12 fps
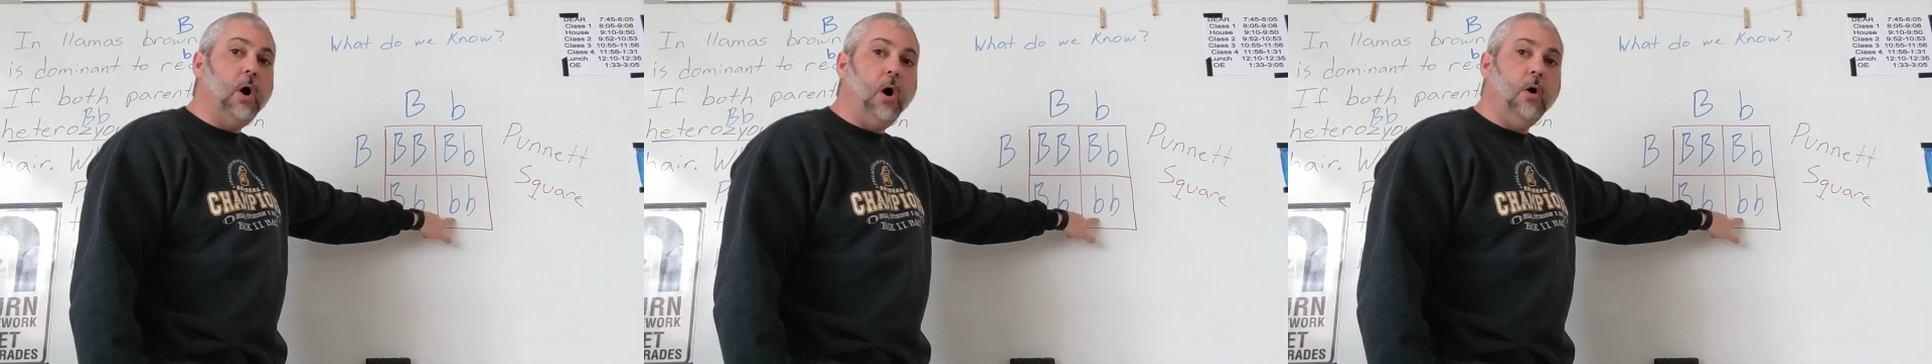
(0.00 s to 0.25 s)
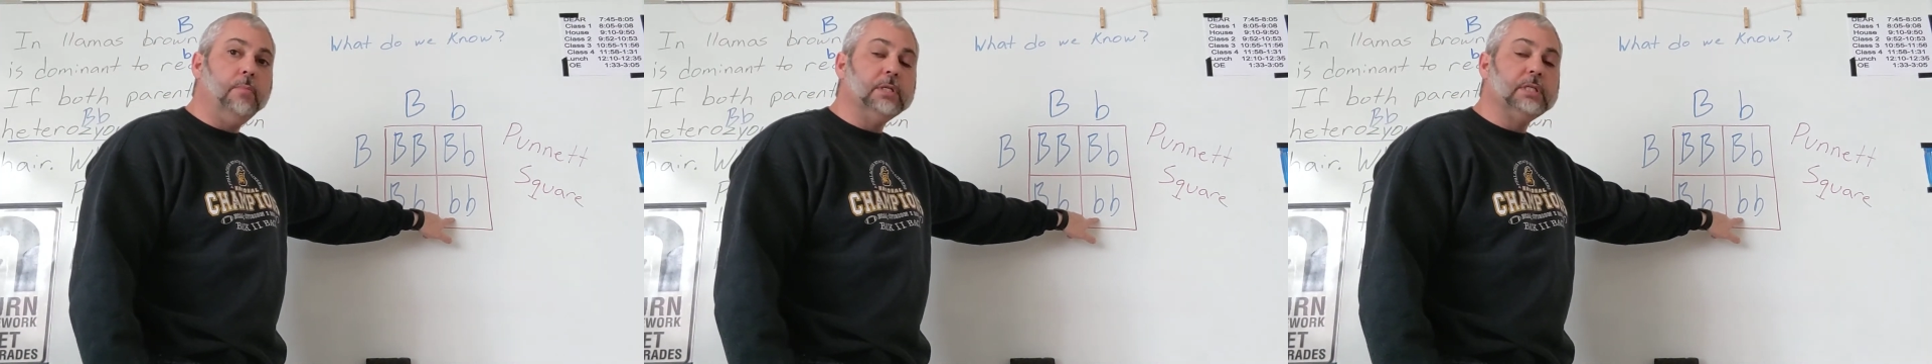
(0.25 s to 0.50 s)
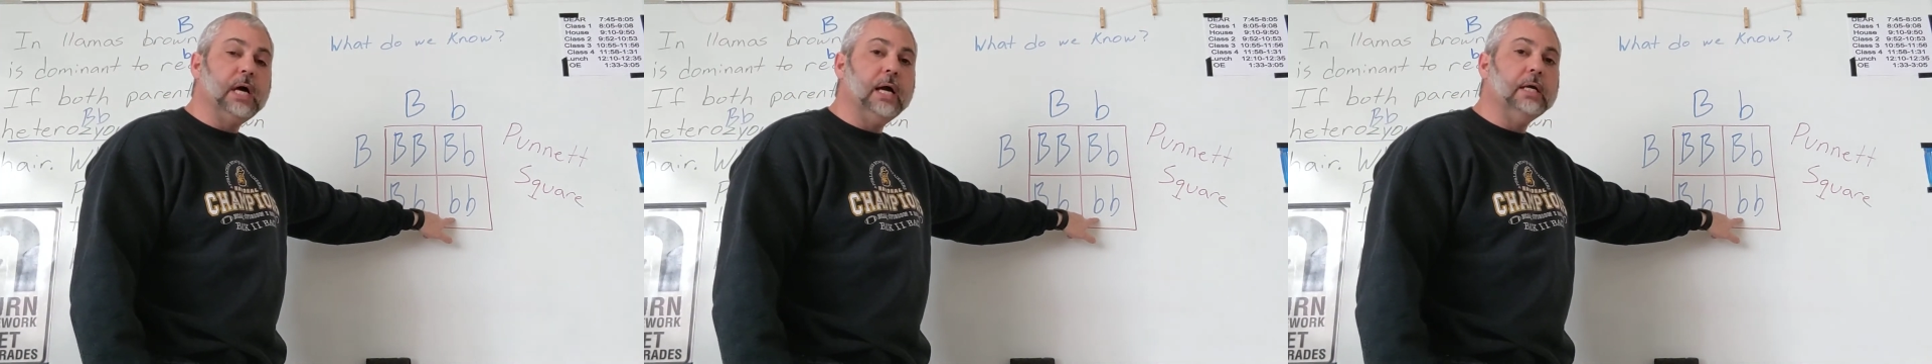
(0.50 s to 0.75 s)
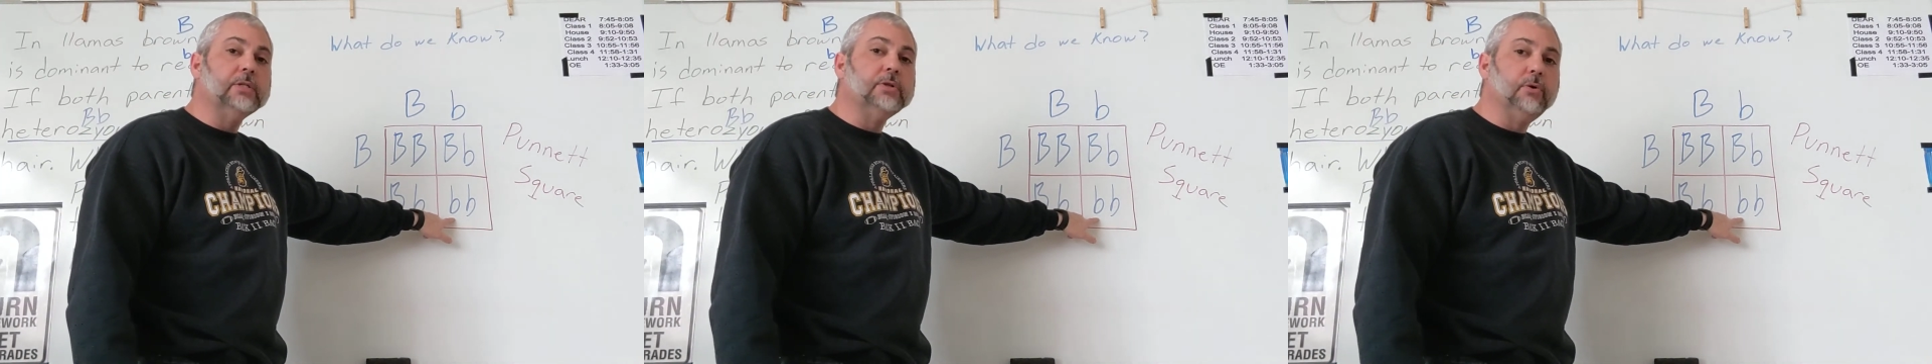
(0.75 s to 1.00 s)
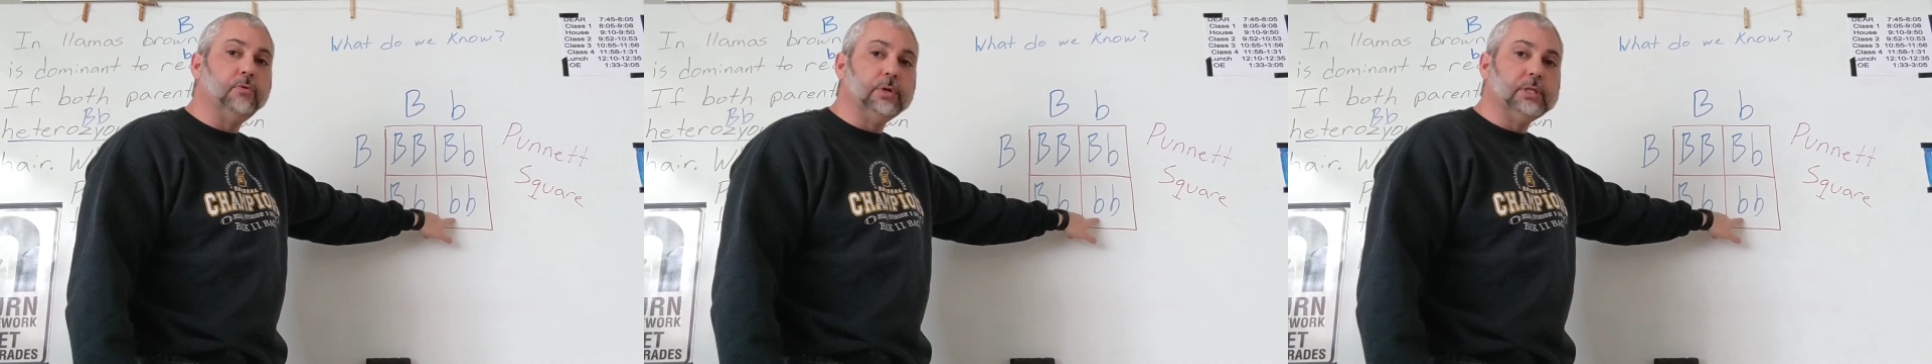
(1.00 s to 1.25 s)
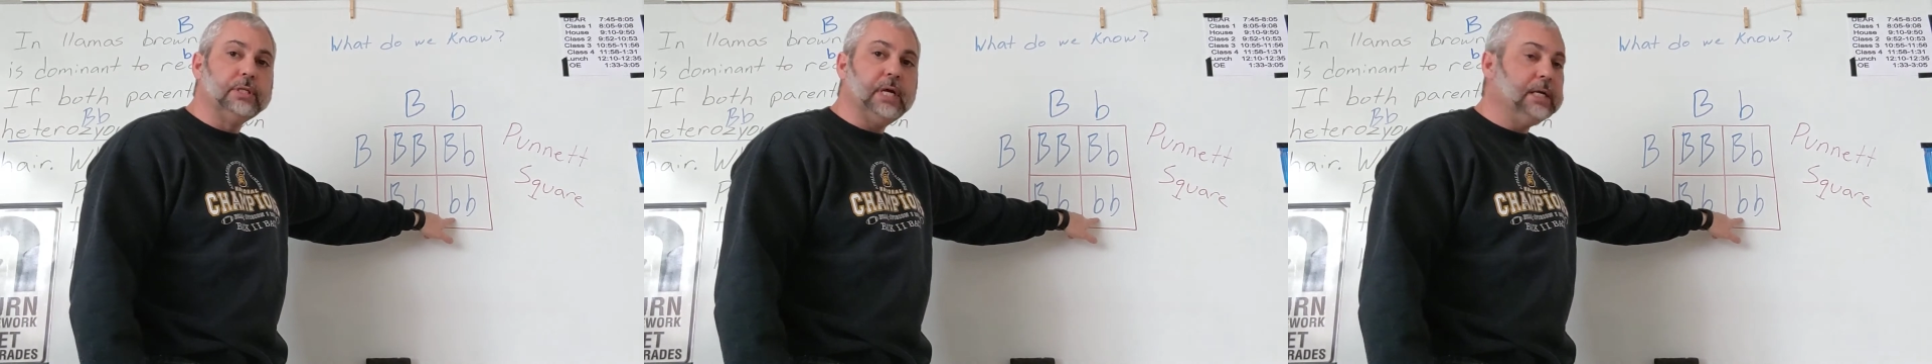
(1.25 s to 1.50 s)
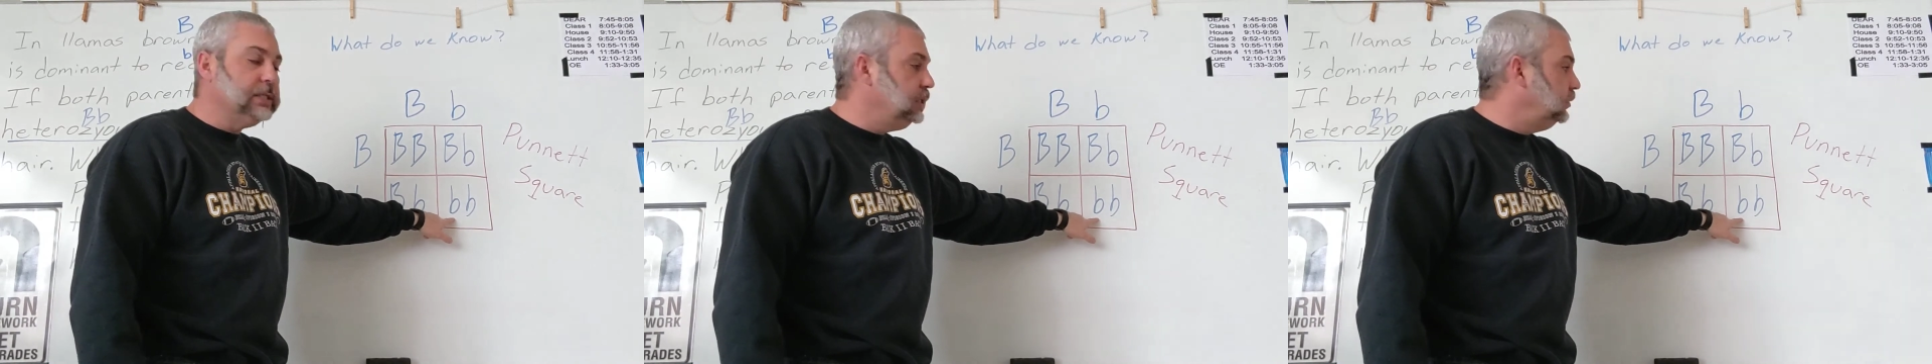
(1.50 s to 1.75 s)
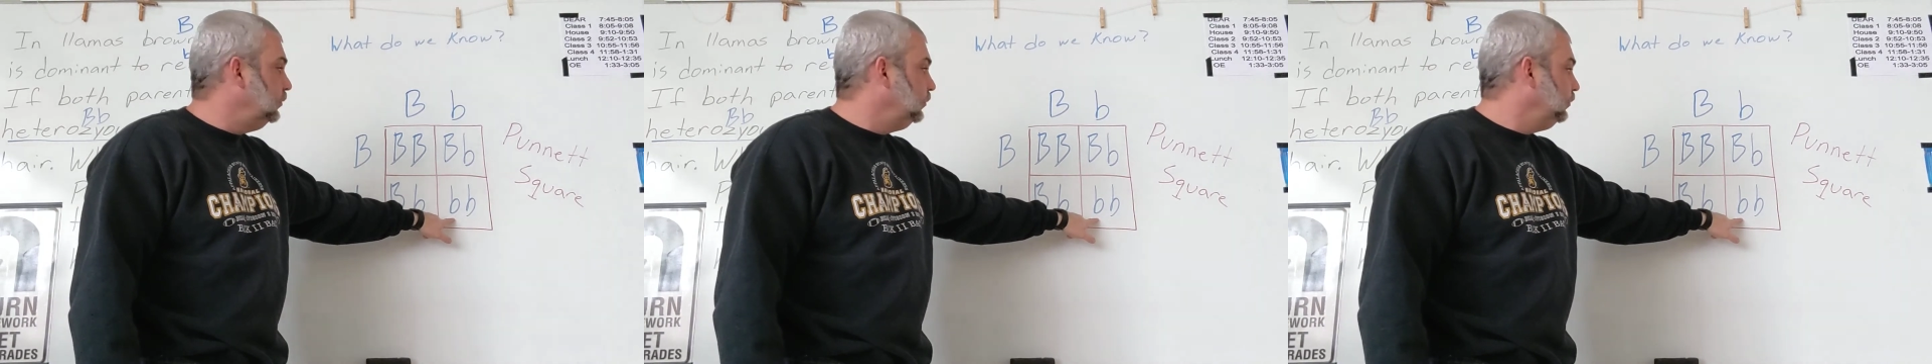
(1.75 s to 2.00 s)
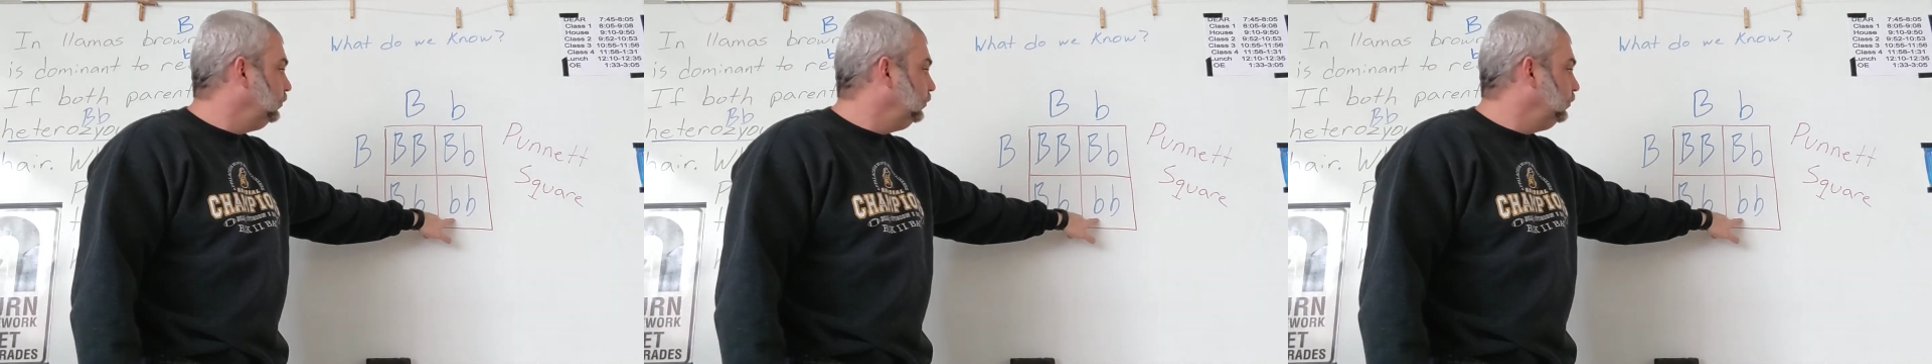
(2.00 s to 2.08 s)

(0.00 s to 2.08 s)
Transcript: homozygous recessive.